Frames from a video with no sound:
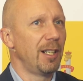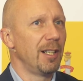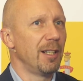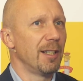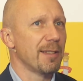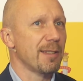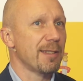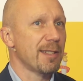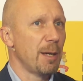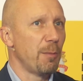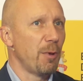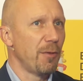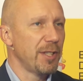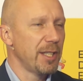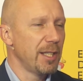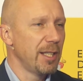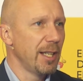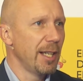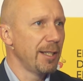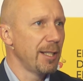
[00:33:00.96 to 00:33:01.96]
some of
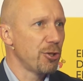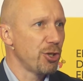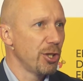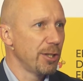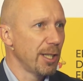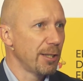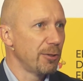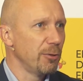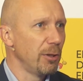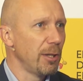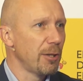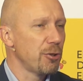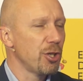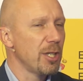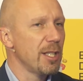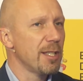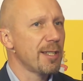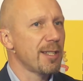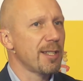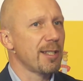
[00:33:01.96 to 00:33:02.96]
the energy
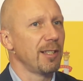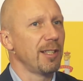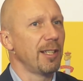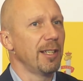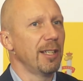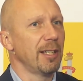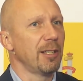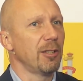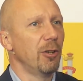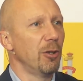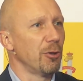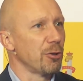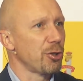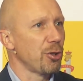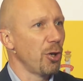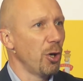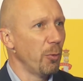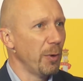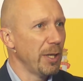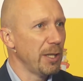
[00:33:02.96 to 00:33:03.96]
technologies, like
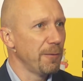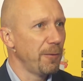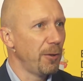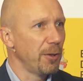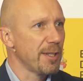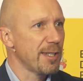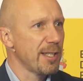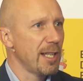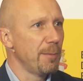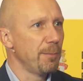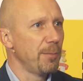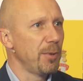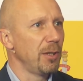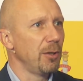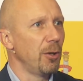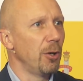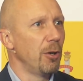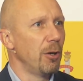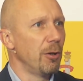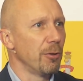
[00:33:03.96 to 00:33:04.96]
onshore wind, for example,
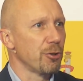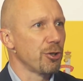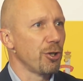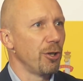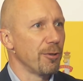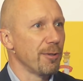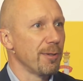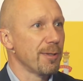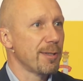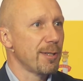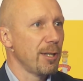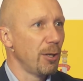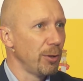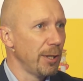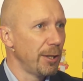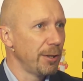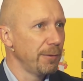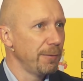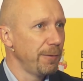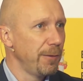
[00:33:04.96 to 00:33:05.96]
or onshore
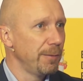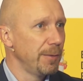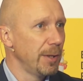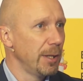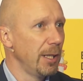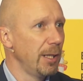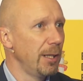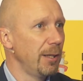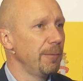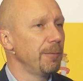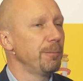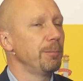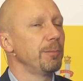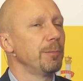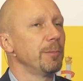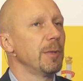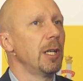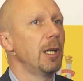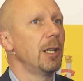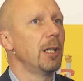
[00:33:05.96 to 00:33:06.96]
solar
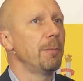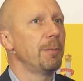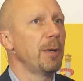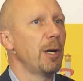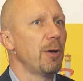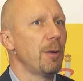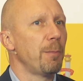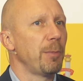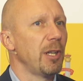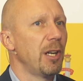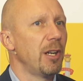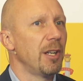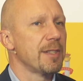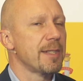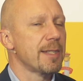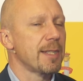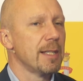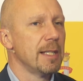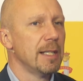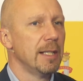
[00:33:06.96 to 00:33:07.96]
power
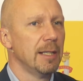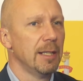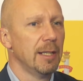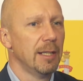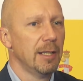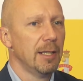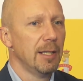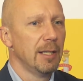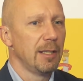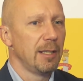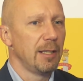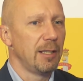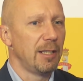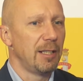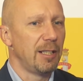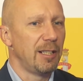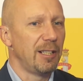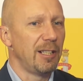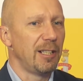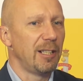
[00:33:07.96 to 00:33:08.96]
plants,
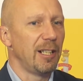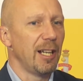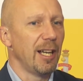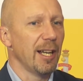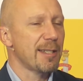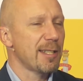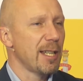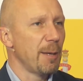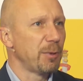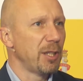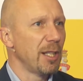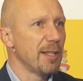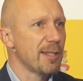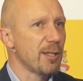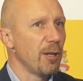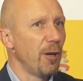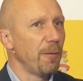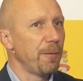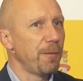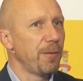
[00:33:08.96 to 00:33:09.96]

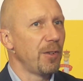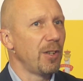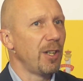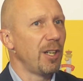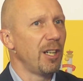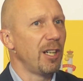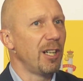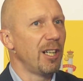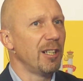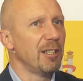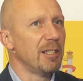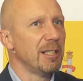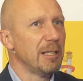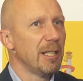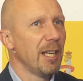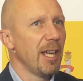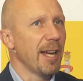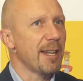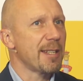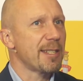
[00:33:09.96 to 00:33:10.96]
acceptance of
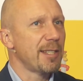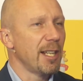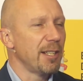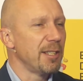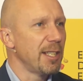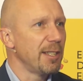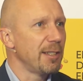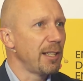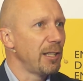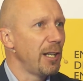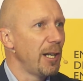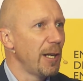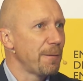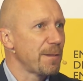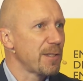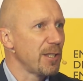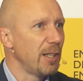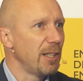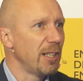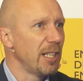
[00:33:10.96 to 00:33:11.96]
extending the
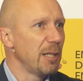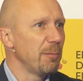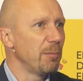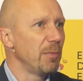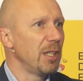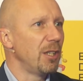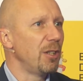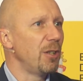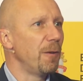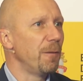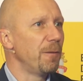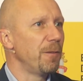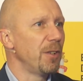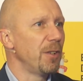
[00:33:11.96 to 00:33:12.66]
lifetime of